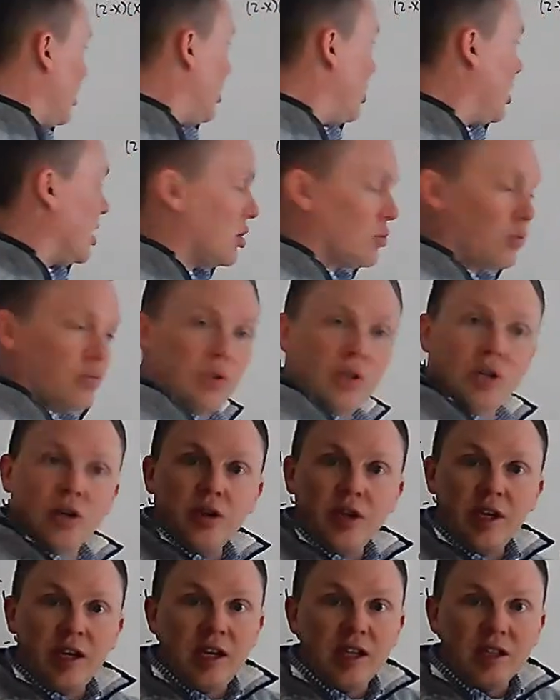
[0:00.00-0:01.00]
It's real
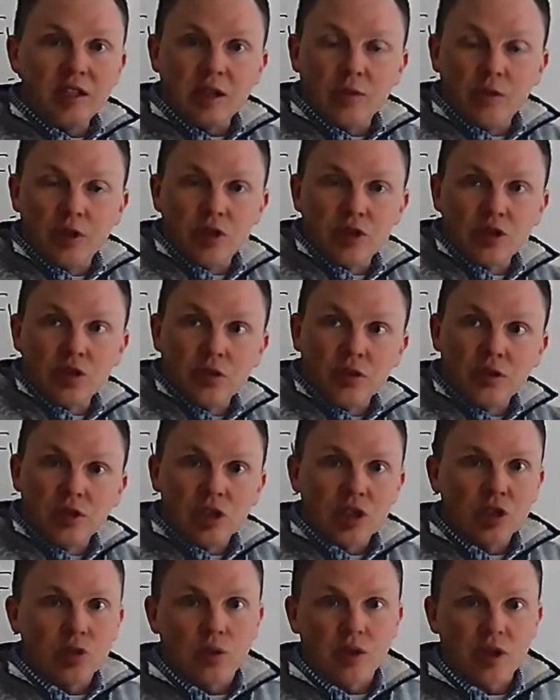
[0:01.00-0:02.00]
easy when you're doing
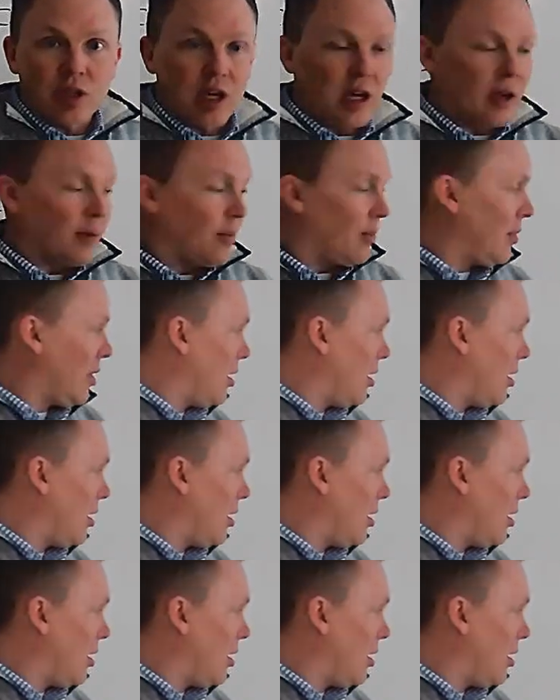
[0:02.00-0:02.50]
this shortcut